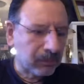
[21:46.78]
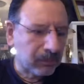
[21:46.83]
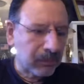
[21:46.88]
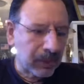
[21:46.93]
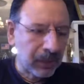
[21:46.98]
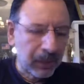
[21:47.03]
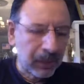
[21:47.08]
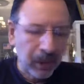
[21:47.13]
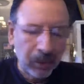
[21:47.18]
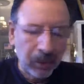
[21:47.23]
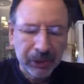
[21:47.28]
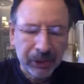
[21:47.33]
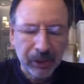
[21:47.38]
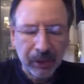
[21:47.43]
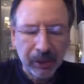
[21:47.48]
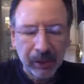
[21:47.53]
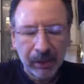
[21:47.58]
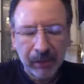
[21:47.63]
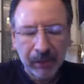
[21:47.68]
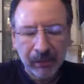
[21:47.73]

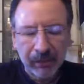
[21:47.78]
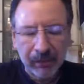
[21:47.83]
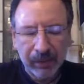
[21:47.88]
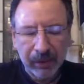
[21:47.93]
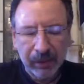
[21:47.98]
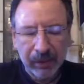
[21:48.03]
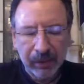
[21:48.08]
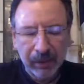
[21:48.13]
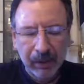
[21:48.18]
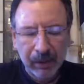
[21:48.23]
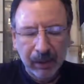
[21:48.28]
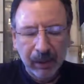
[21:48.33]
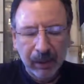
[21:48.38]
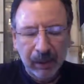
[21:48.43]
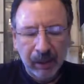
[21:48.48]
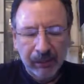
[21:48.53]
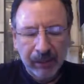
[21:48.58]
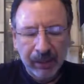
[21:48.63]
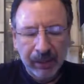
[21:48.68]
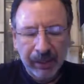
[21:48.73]
notion of
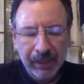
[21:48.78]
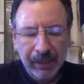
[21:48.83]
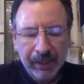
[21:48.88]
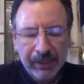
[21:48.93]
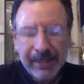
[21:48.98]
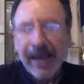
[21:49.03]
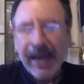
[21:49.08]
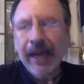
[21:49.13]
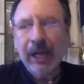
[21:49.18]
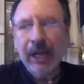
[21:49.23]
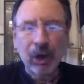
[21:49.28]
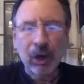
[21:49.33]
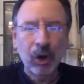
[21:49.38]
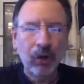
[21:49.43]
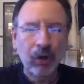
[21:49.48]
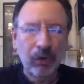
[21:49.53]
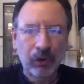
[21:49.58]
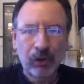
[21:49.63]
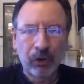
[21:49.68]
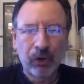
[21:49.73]
today signing
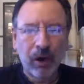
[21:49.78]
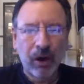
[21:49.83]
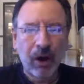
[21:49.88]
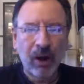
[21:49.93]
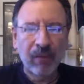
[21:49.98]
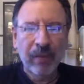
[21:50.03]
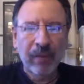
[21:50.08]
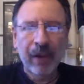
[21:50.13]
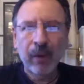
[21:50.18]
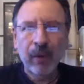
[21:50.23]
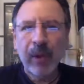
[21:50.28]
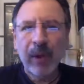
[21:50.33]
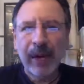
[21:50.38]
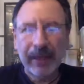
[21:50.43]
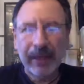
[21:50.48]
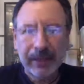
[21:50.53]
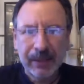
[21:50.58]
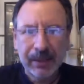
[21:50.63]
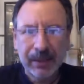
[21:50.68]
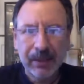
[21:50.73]
over all of my
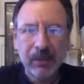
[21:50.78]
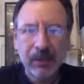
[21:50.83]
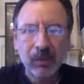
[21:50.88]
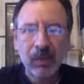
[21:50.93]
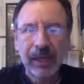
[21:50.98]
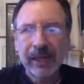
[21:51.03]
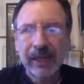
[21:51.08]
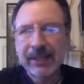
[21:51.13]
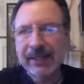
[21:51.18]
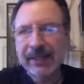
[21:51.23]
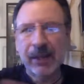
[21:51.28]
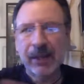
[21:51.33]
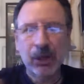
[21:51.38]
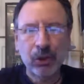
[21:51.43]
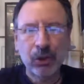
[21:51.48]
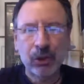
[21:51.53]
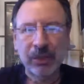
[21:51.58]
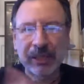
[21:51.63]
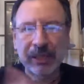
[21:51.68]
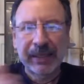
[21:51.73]
rights when I sign the
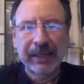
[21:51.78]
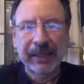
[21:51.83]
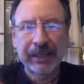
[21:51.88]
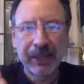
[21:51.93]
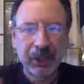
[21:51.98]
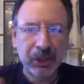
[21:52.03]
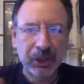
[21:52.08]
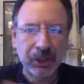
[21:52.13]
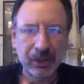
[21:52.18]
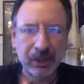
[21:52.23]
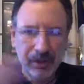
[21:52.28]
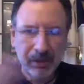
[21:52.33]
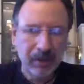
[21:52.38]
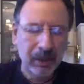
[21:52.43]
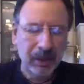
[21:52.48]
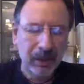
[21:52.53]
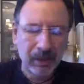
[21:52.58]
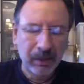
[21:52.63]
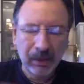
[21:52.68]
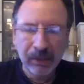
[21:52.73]
terms and conditions,
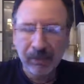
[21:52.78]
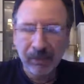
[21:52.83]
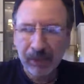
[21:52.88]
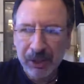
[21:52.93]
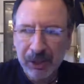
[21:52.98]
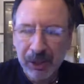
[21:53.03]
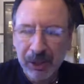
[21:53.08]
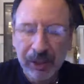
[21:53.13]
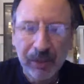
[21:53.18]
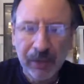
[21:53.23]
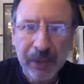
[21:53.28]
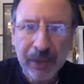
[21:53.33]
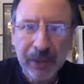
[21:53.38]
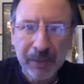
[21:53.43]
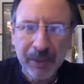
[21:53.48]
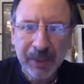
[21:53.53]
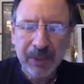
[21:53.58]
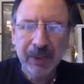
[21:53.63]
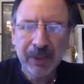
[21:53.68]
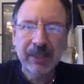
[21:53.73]
implicitly or
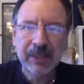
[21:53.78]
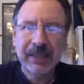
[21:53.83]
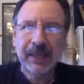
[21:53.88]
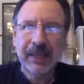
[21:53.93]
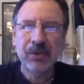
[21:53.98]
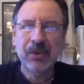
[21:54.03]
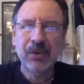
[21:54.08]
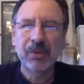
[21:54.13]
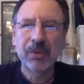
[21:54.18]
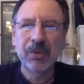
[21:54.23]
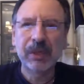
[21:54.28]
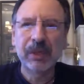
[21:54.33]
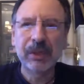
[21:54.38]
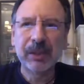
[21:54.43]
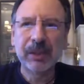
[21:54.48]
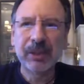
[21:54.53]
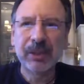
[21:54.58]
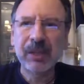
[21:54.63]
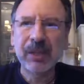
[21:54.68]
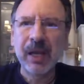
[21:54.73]
explicitly sign those terms and
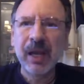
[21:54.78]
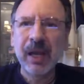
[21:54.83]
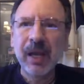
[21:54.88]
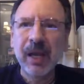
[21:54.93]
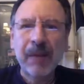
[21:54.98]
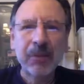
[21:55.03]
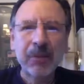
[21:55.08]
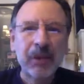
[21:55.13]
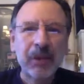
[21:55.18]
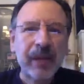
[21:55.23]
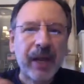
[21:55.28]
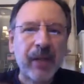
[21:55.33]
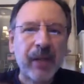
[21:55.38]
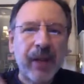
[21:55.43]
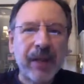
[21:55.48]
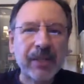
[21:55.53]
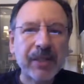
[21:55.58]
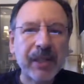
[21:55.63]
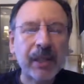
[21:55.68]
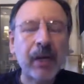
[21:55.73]
conditions. I'm turning that
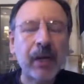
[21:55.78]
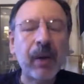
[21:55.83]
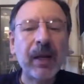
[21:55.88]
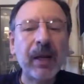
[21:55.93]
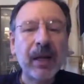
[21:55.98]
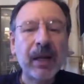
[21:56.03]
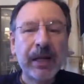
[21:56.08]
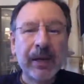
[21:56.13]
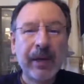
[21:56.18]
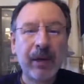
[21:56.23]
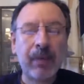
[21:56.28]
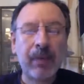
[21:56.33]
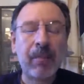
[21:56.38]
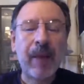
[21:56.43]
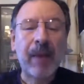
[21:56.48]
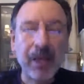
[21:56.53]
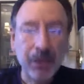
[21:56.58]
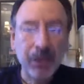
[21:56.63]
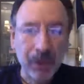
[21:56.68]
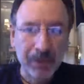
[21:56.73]
around saying, you know what, here are
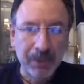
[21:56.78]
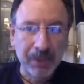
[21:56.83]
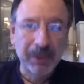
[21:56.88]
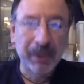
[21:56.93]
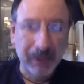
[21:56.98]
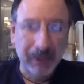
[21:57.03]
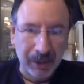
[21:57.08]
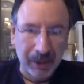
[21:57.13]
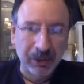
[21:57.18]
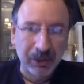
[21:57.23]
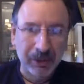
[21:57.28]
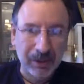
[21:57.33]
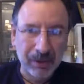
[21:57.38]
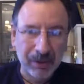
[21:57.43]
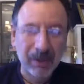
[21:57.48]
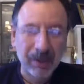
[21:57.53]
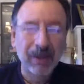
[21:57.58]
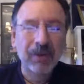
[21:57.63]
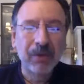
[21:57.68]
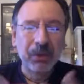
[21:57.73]
my terms and
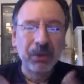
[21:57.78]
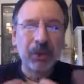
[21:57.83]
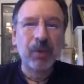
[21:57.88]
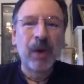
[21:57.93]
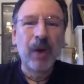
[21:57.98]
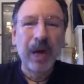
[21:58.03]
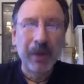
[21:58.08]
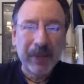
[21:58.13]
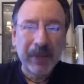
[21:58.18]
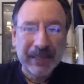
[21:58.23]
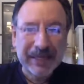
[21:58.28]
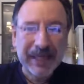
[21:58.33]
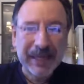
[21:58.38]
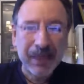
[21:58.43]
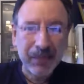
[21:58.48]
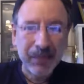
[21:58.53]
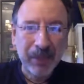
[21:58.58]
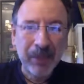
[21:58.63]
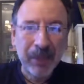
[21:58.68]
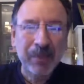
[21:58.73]
conditions. Do you want to
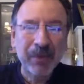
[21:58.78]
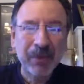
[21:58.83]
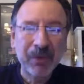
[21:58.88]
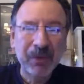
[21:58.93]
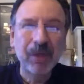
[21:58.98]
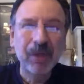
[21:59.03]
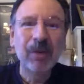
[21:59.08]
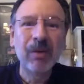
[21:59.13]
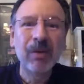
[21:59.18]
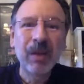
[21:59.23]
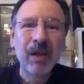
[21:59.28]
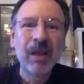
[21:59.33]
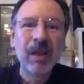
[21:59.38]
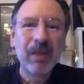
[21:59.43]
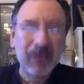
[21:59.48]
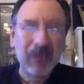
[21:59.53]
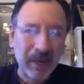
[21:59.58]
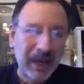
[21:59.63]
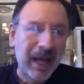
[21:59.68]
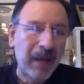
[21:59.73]
accept them? If you do,
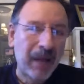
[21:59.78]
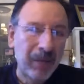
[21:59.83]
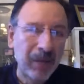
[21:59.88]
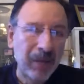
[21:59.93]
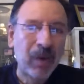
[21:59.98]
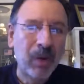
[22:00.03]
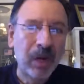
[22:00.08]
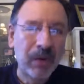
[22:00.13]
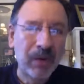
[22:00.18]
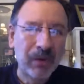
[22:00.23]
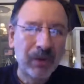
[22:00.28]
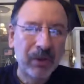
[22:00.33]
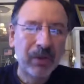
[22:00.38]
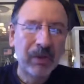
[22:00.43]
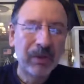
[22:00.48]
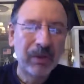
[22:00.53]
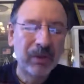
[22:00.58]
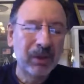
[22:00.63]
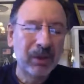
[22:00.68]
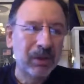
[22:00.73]
then I'll be one of
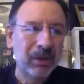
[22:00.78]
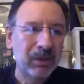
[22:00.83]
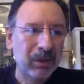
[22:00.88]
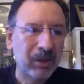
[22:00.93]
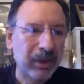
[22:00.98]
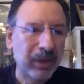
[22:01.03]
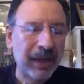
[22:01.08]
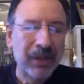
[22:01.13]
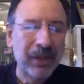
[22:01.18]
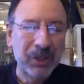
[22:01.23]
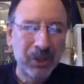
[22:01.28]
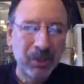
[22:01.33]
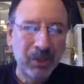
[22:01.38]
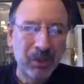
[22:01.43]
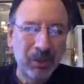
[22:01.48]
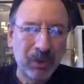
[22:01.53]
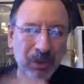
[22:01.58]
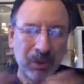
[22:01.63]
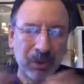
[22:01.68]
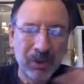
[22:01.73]
your
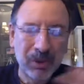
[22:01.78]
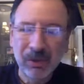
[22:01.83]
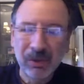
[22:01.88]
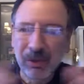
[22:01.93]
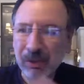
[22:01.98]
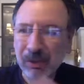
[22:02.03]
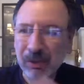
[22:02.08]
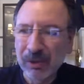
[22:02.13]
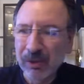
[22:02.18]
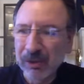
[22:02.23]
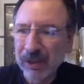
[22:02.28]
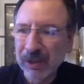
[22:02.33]
customers or your